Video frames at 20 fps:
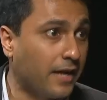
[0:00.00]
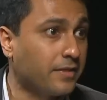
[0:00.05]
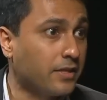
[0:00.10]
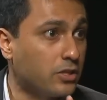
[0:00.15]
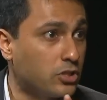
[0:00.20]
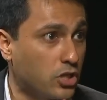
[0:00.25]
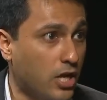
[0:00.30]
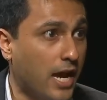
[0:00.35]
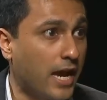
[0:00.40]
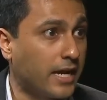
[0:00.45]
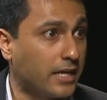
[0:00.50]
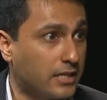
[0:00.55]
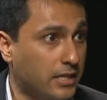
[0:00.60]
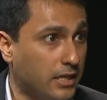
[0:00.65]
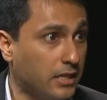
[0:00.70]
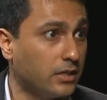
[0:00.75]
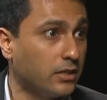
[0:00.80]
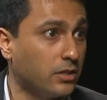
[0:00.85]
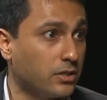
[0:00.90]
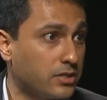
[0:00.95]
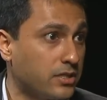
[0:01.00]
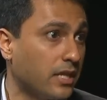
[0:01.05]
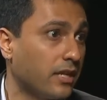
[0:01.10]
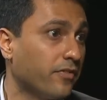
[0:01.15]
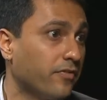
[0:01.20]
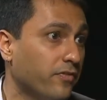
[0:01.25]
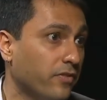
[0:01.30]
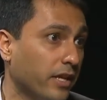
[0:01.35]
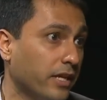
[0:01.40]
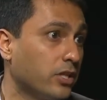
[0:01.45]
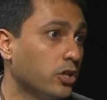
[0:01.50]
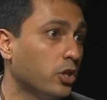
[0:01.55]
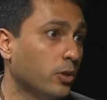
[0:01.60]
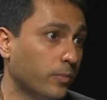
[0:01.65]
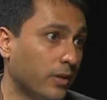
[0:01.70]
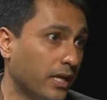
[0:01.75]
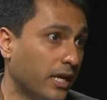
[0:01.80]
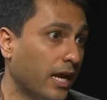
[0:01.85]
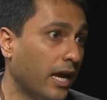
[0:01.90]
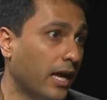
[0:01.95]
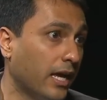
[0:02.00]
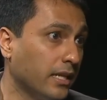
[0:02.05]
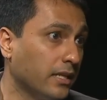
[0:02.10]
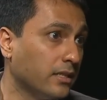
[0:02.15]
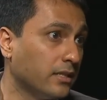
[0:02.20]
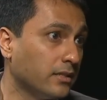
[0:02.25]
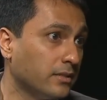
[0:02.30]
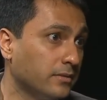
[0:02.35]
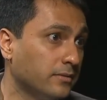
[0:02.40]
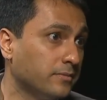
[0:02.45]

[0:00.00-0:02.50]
on the giant ills that afflict humankind.